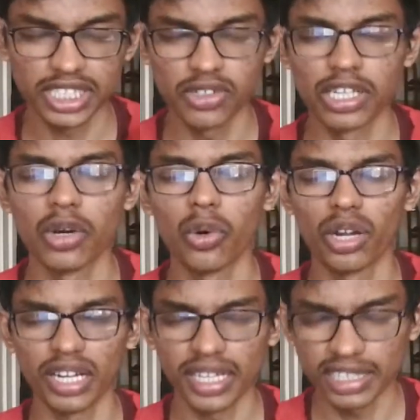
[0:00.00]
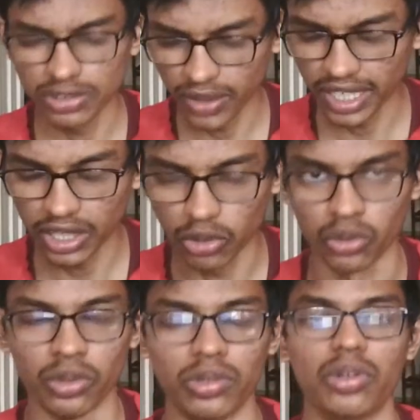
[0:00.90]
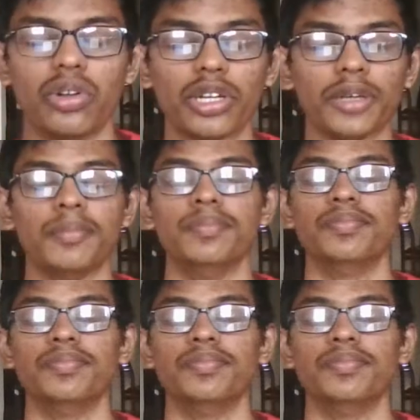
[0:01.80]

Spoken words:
given orally is very low. Okay,